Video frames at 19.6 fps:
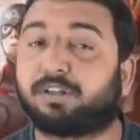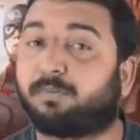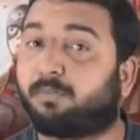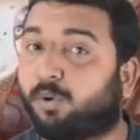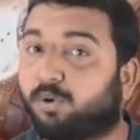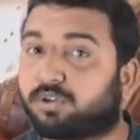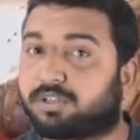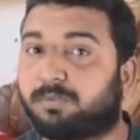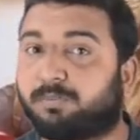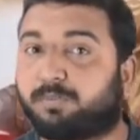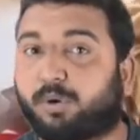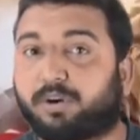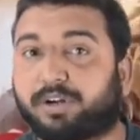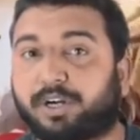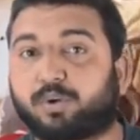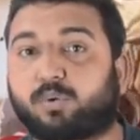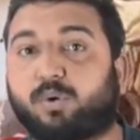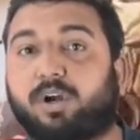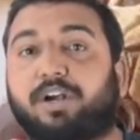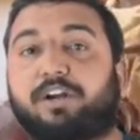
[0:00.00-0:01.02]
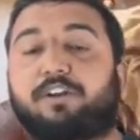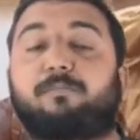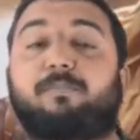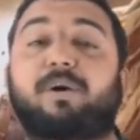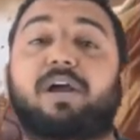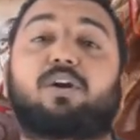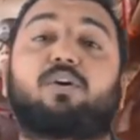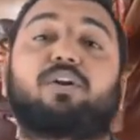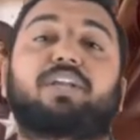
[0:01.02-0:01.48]
the most important quality of
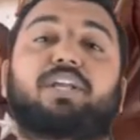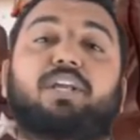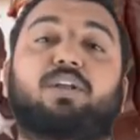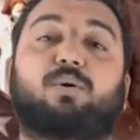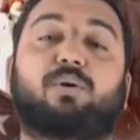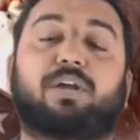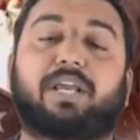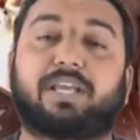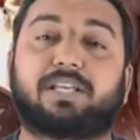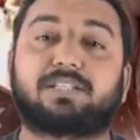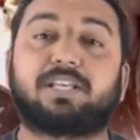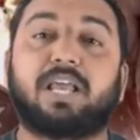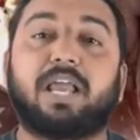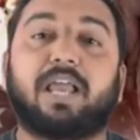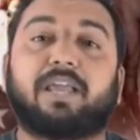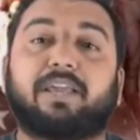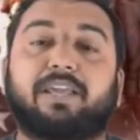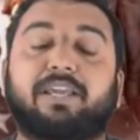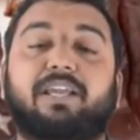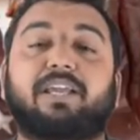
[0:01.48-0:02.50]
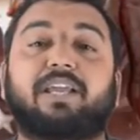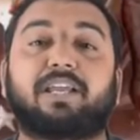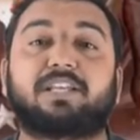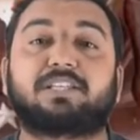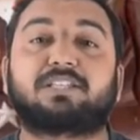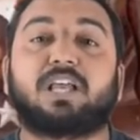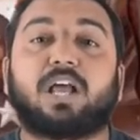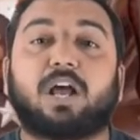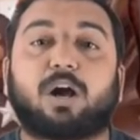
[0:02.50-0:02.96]
Byronic hero is he
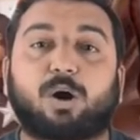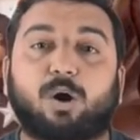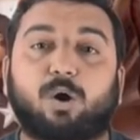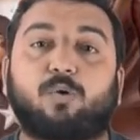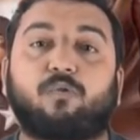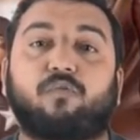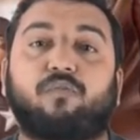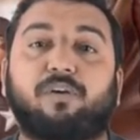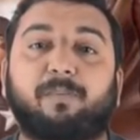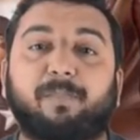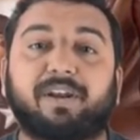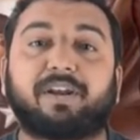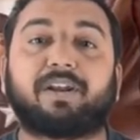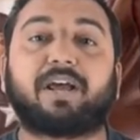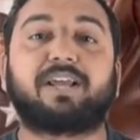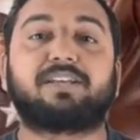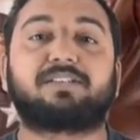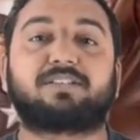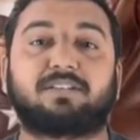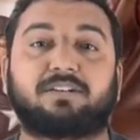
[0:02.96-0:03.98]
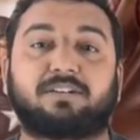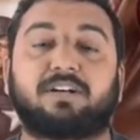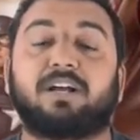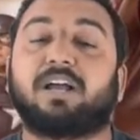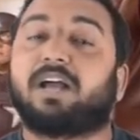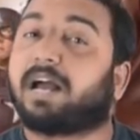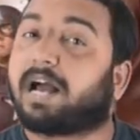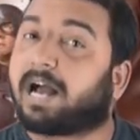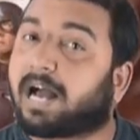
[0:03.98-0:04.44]
is a womanizer
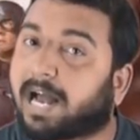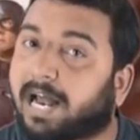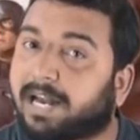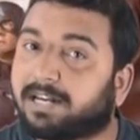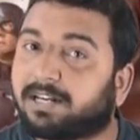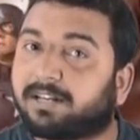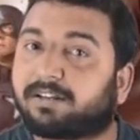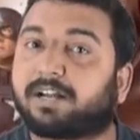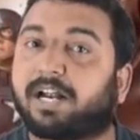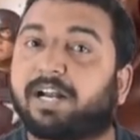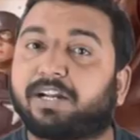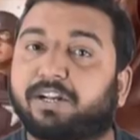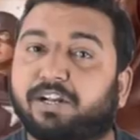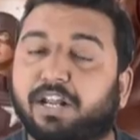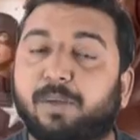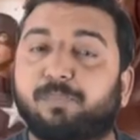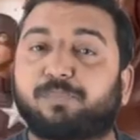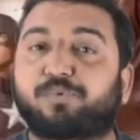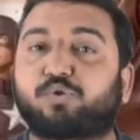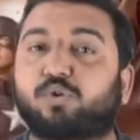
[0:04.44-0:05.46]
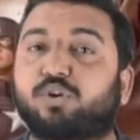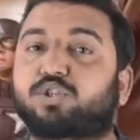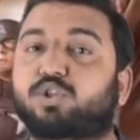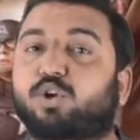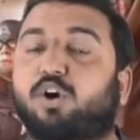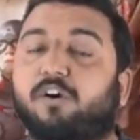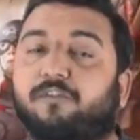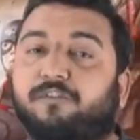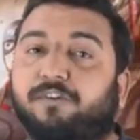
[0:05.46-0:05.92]
and
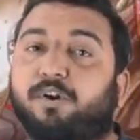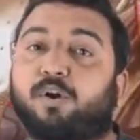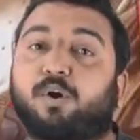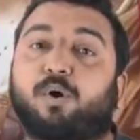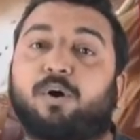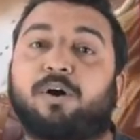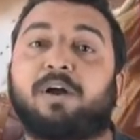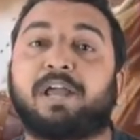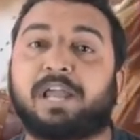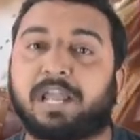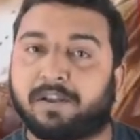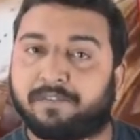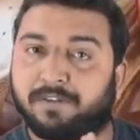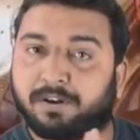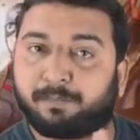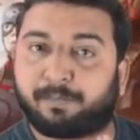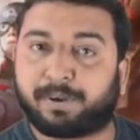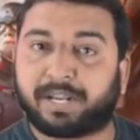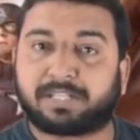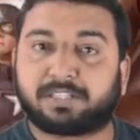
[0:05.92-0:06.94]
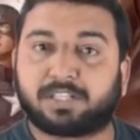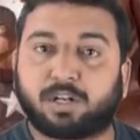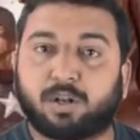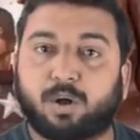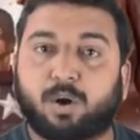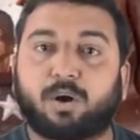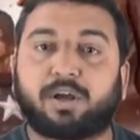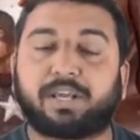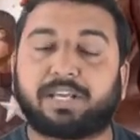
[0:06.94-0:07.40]
contemptuous of law. He will break the
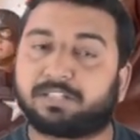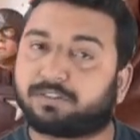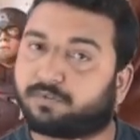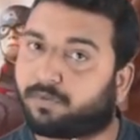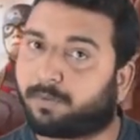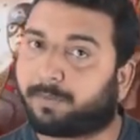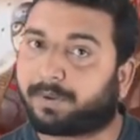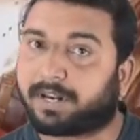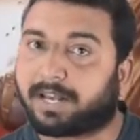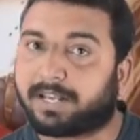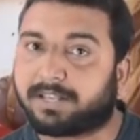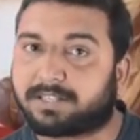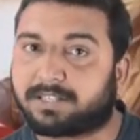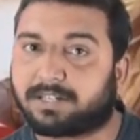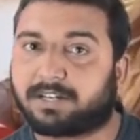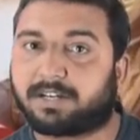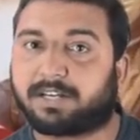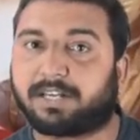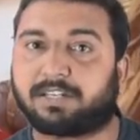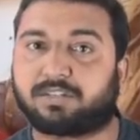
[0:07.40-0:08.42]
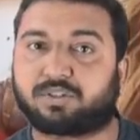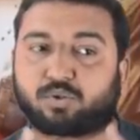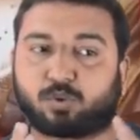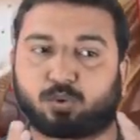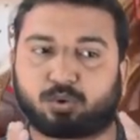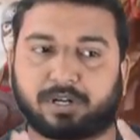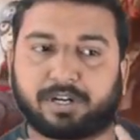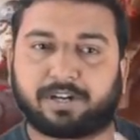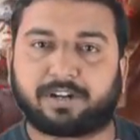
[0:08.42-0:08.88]
law, he is womanizer, he is
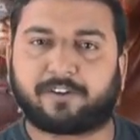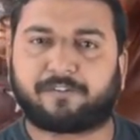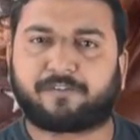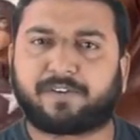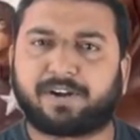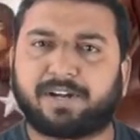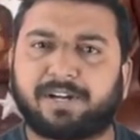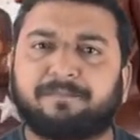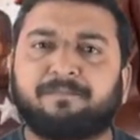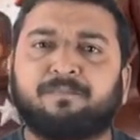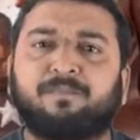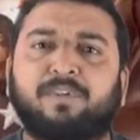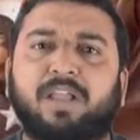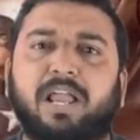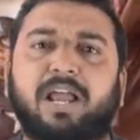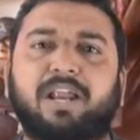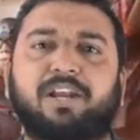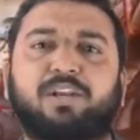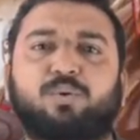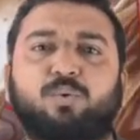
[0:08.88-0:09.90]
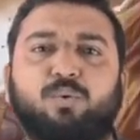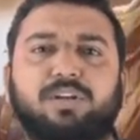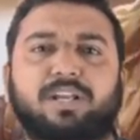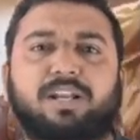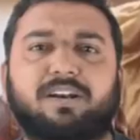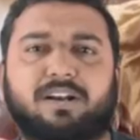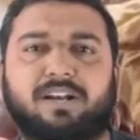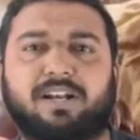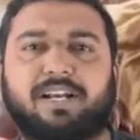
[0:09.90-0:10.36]
totally different. And you
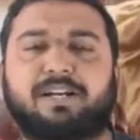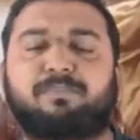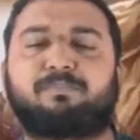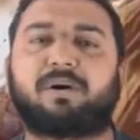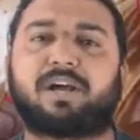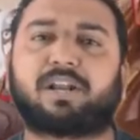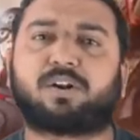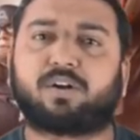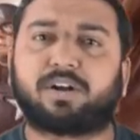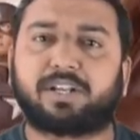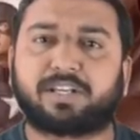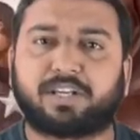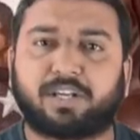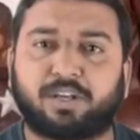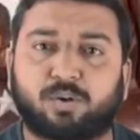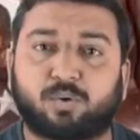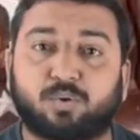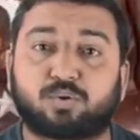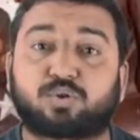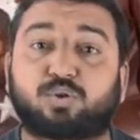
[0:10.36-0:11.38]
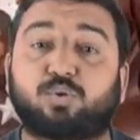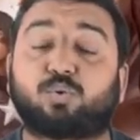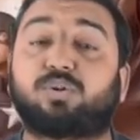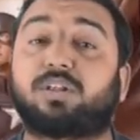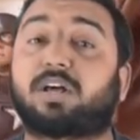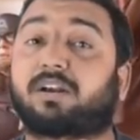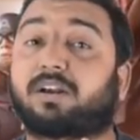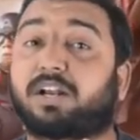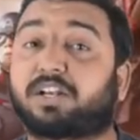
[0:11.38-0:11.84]
can relate Byronic heroes to
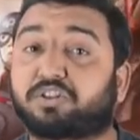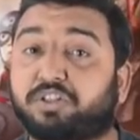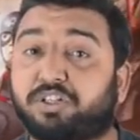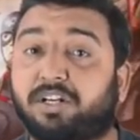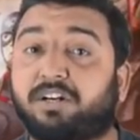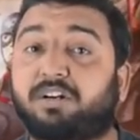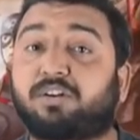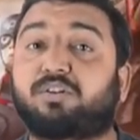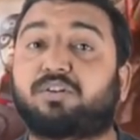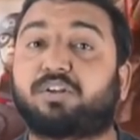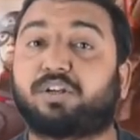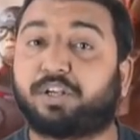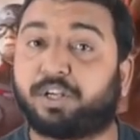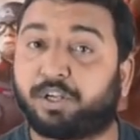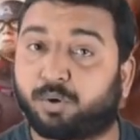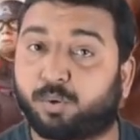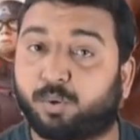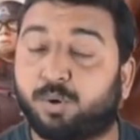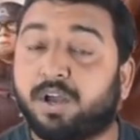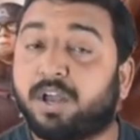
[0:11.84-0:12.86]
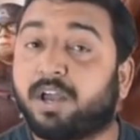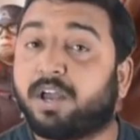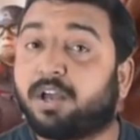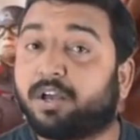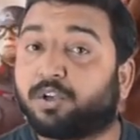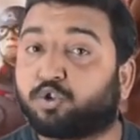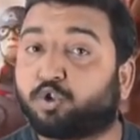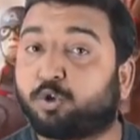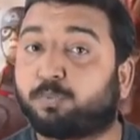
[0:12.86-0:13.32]
the Russian hero
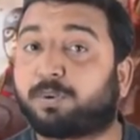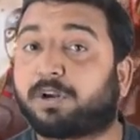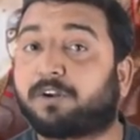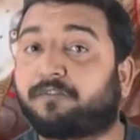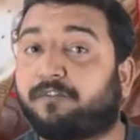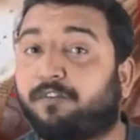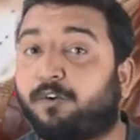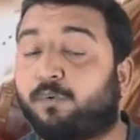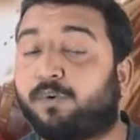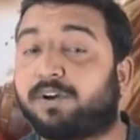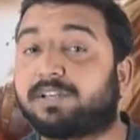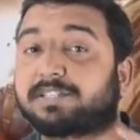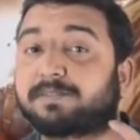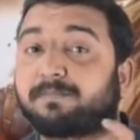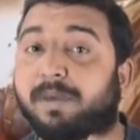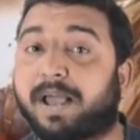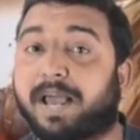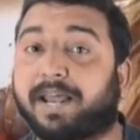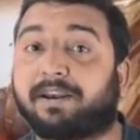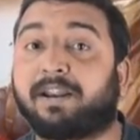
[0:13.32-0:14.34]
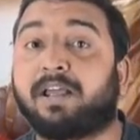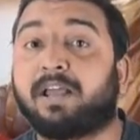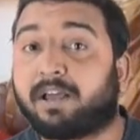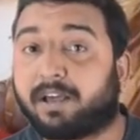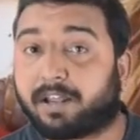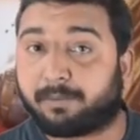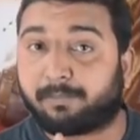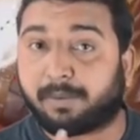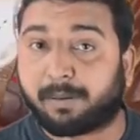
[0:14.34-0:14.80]
Superfluous Man.
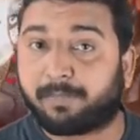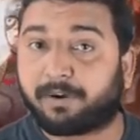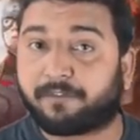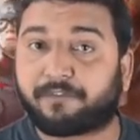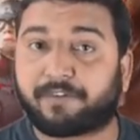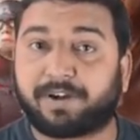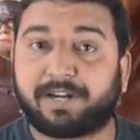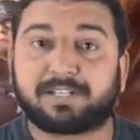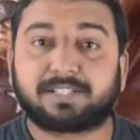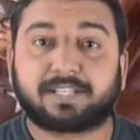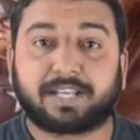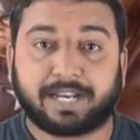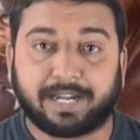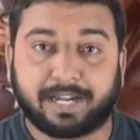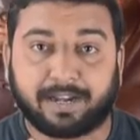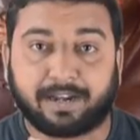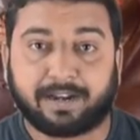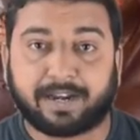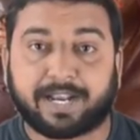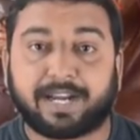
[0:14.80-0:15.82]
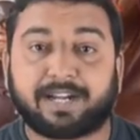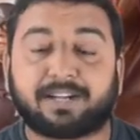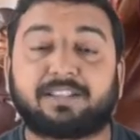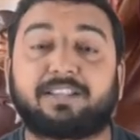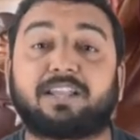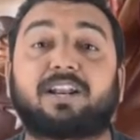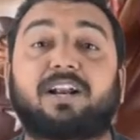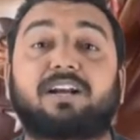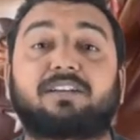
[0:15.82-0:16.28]
Remember friends, in net
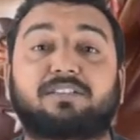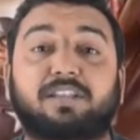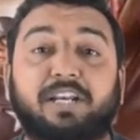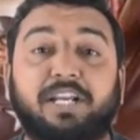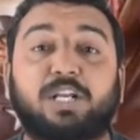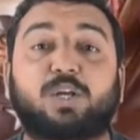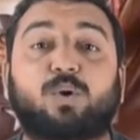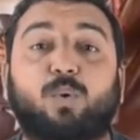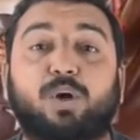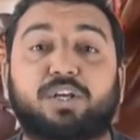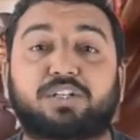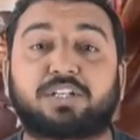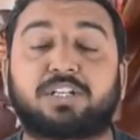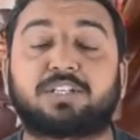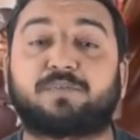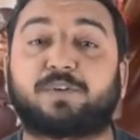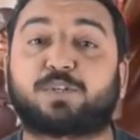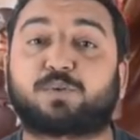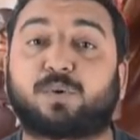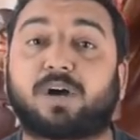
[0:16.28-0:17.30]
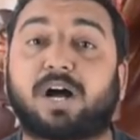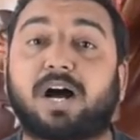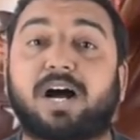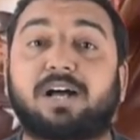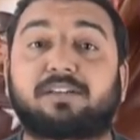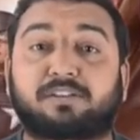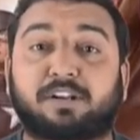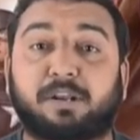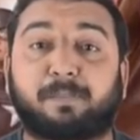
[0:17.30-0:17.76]
there are three questions which were
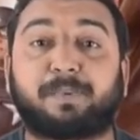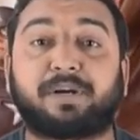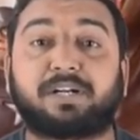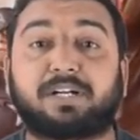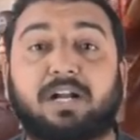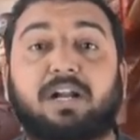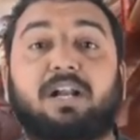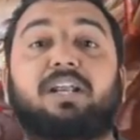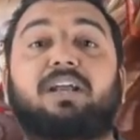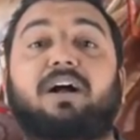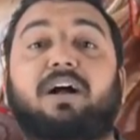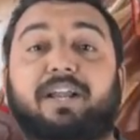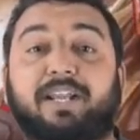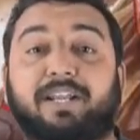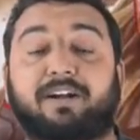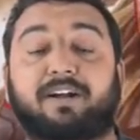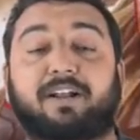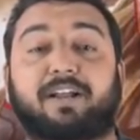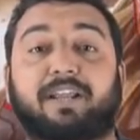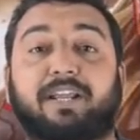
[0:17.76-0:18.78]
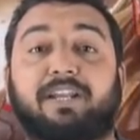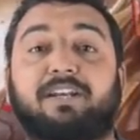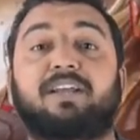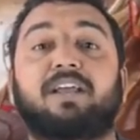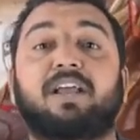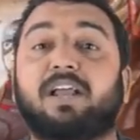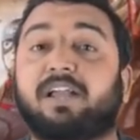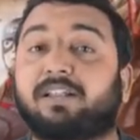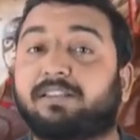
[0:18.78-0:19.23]
asked repeatedly again and
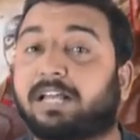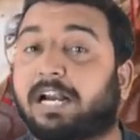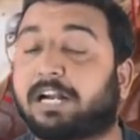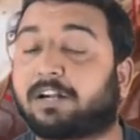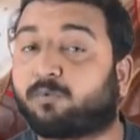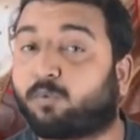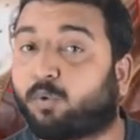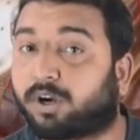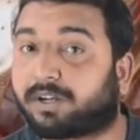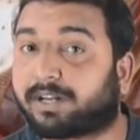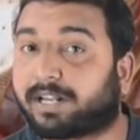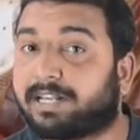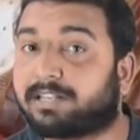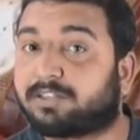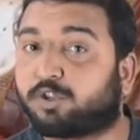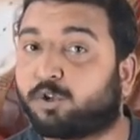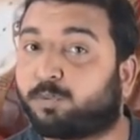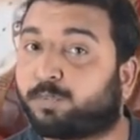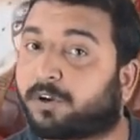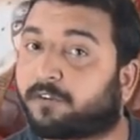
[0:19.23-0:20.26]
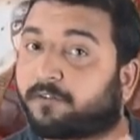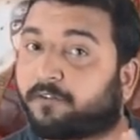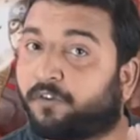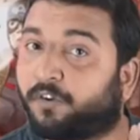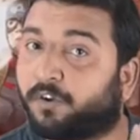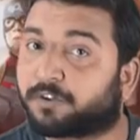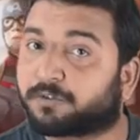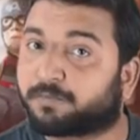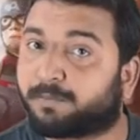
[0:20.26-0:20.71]
again, that what is
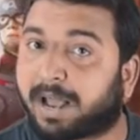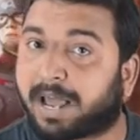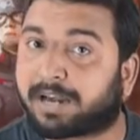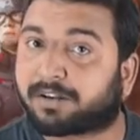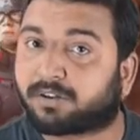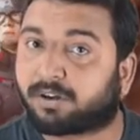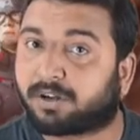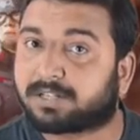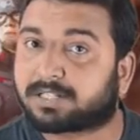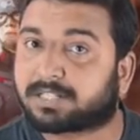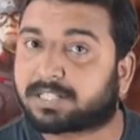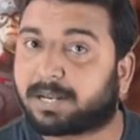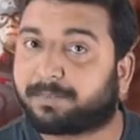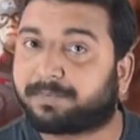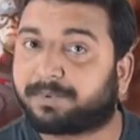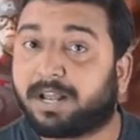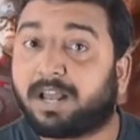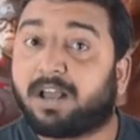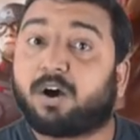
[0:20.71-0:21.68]
Superfluous Man concept